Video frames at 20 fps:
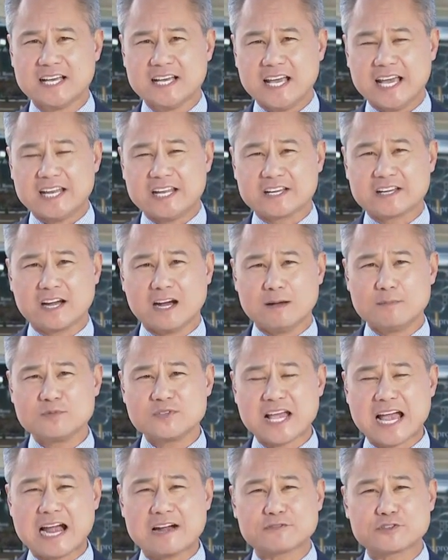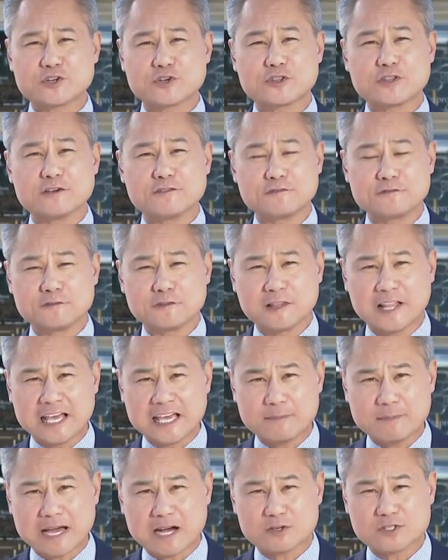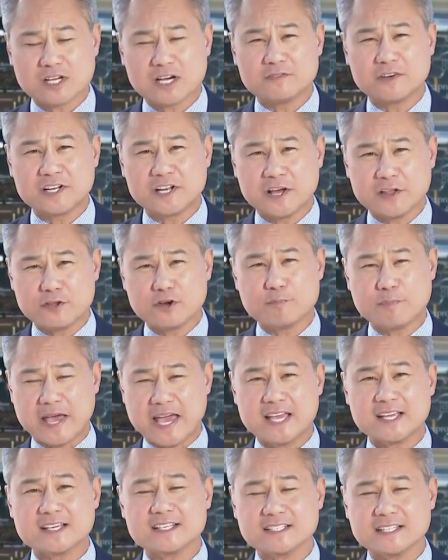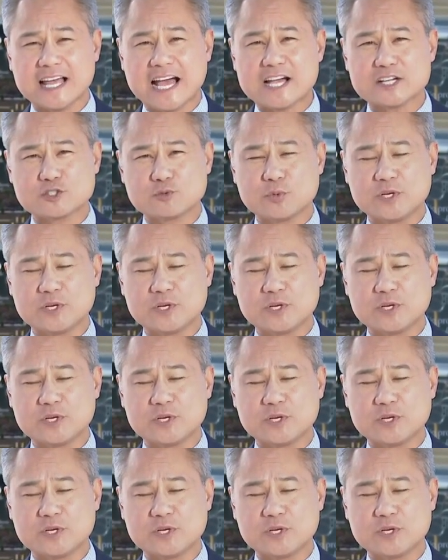and it comes after the flameout of another bank last